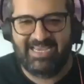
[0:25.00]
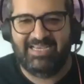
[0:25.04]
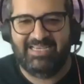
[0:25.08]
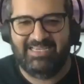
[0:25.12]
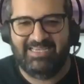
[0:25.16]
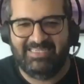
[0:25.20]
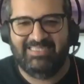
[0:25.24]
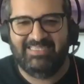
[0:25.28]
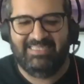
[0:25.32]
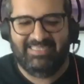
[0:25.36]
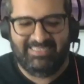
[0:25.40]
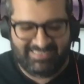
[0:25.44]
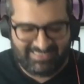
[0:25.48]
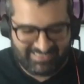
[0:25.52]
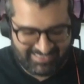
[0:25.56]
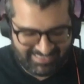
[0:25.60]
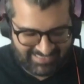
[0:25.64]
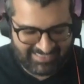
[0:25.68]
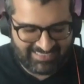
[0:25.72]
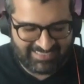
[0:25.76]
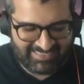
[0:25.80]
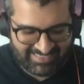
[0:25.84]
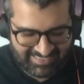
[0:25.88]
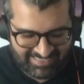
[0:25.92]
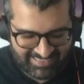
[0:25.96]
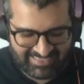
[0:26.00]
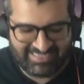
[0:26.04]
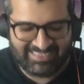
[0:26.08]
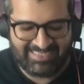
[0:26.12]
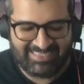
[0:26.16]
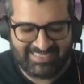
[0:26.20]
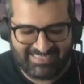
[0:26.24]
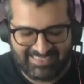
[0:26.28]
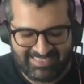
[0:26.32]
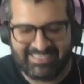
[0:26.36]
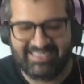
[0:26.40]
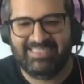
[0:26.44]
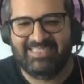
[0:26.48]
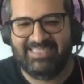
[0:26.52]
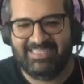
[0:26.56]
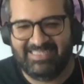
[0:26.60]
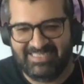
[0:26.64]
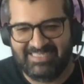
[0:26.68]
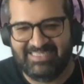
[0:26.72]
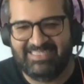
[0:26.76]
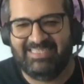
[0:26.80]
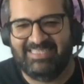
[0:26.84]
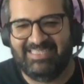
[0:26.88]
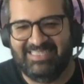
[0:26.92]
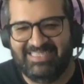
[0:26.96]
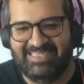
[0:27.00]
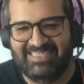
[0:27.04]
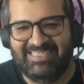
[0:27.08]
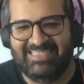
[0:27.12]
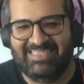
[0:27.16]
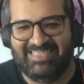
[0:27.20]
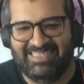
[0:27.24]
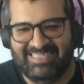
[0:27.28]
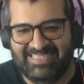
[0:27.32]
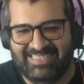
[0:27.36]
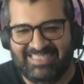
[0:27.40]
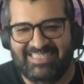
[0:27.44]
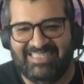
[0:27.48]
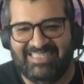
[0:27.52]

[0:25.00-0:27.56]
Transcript: disk drives, right? It's maybe the next